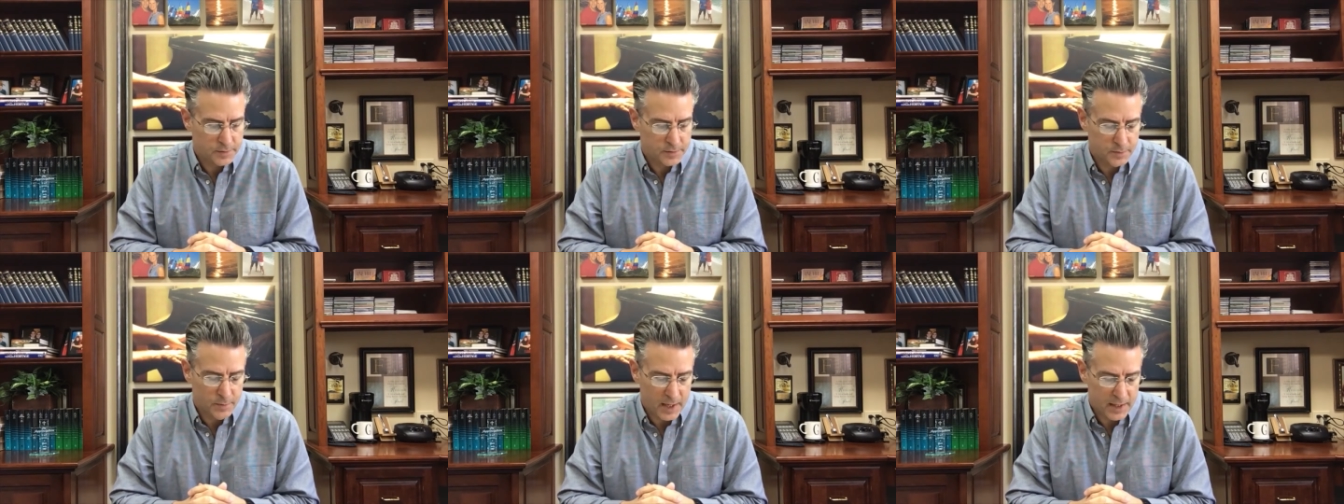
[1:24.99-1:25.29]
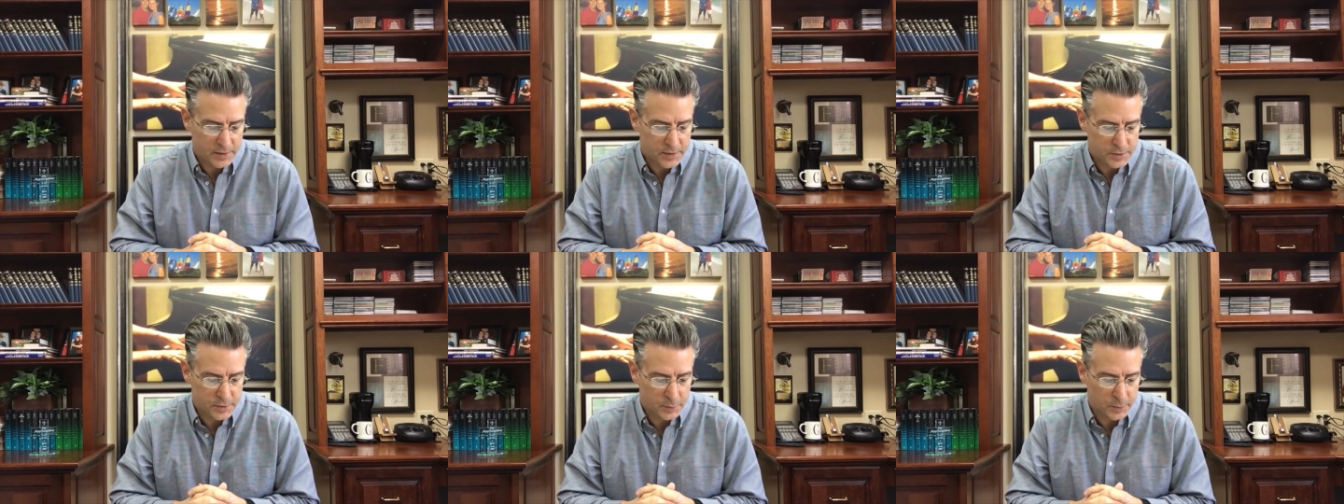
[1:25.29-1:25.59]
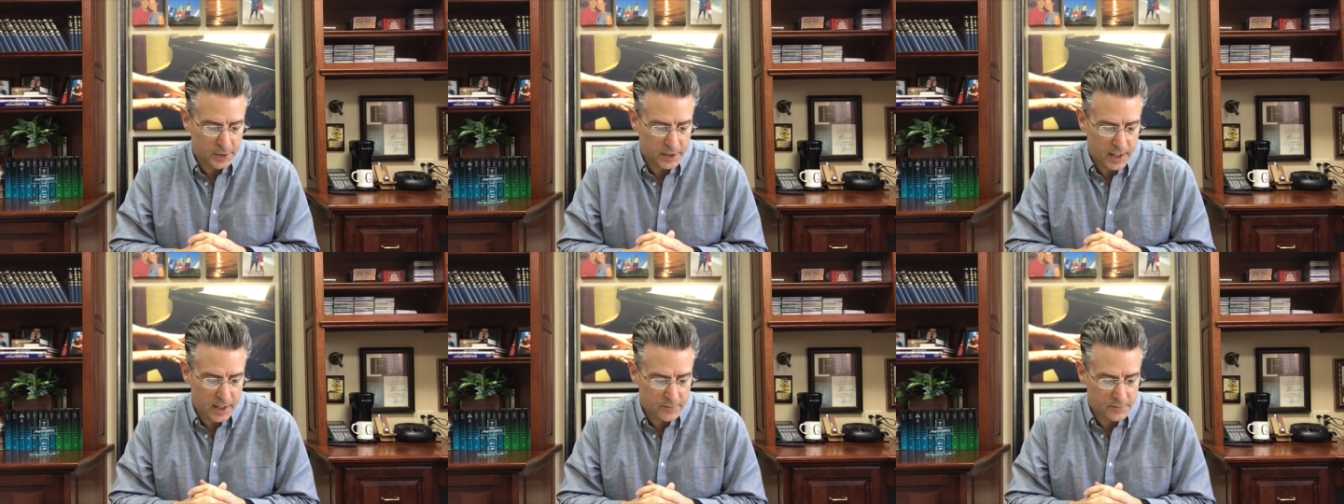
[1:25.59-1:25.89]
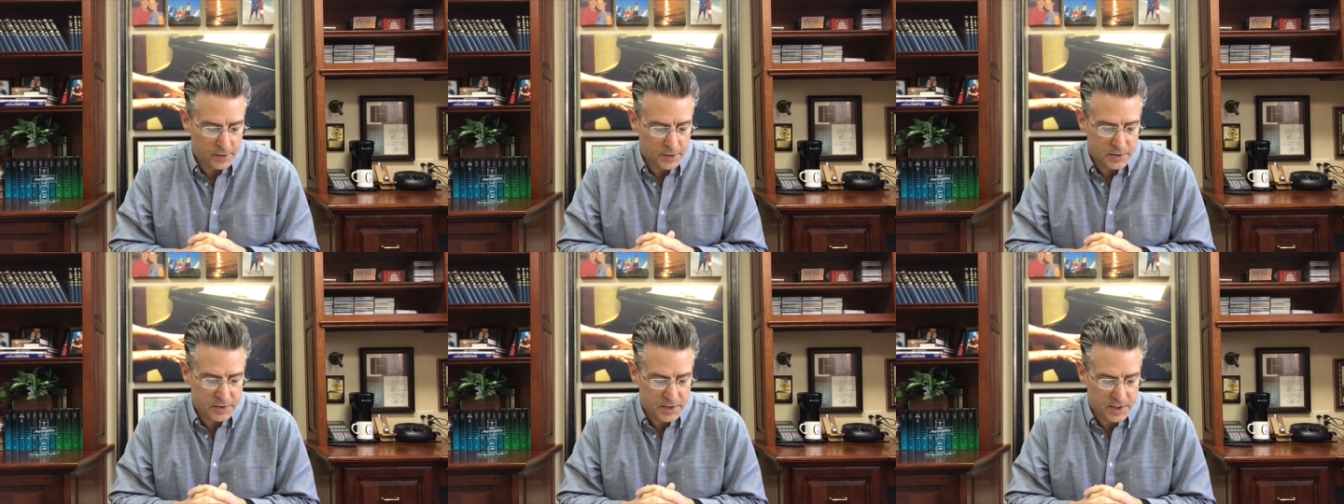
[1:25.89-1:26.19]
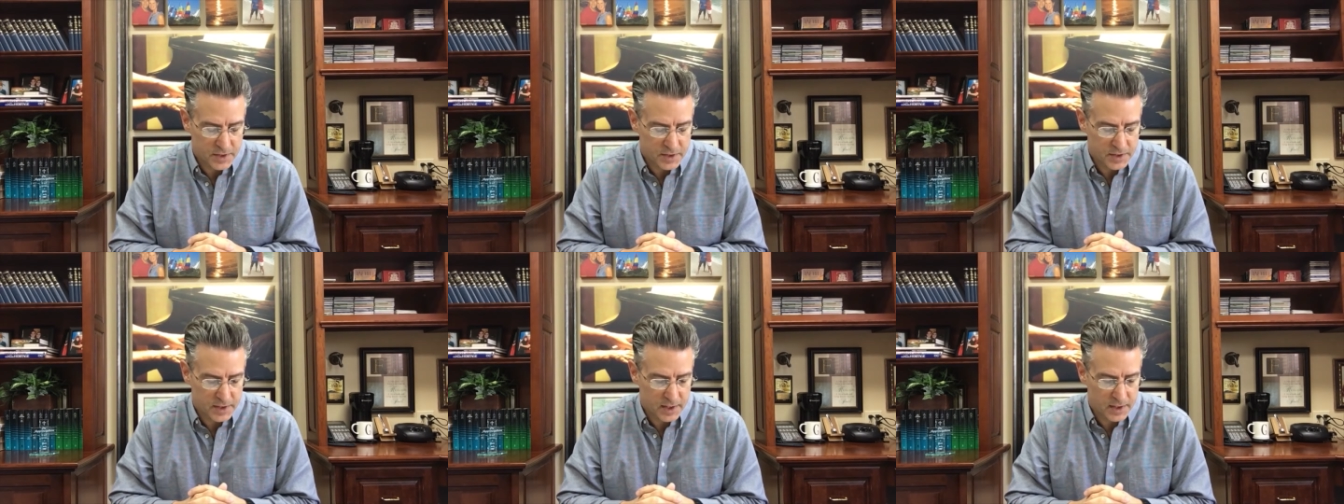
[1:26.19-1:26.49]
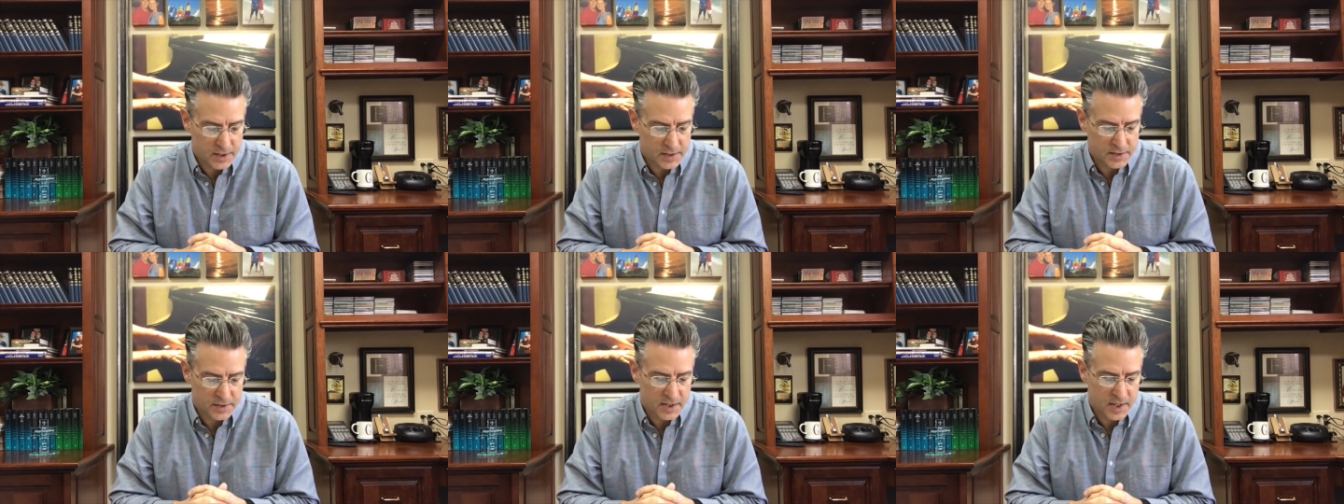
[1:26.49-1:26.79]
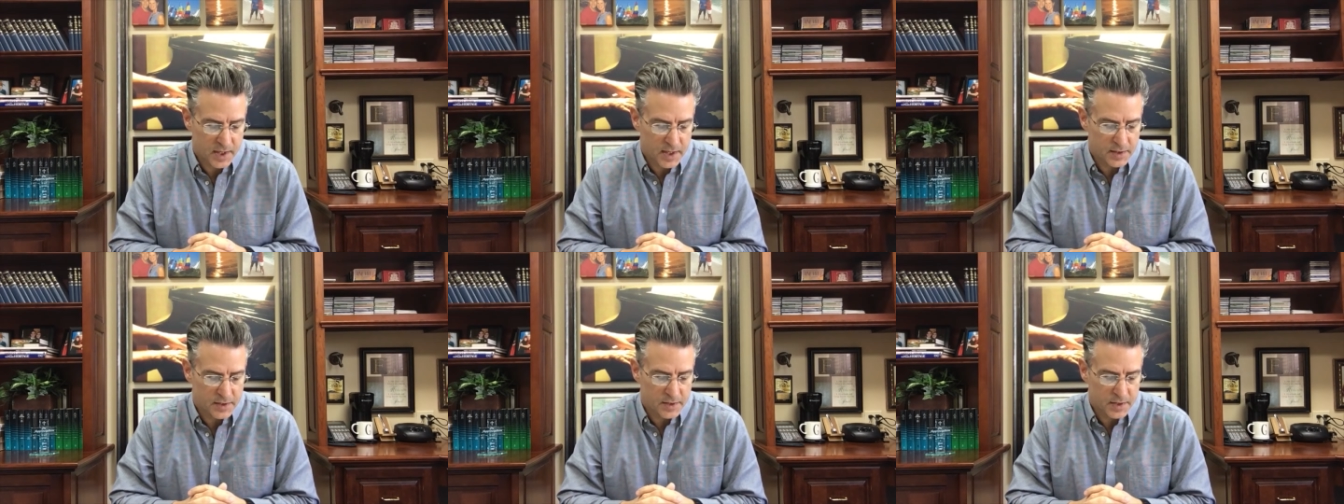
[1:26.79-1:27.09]
Matthew 28, verse 16, it
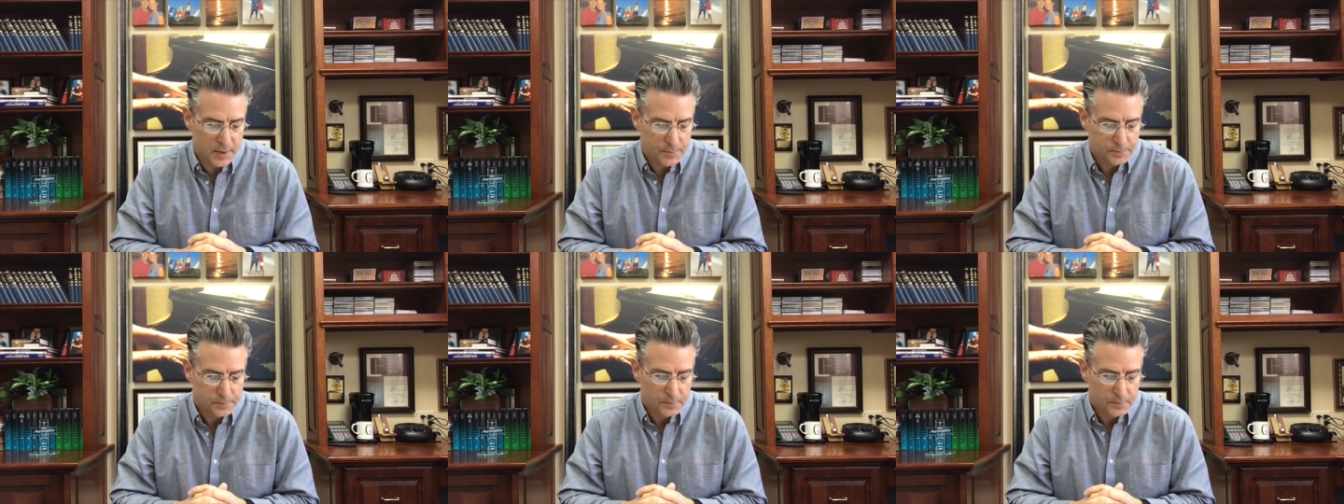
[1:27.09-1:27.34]
says,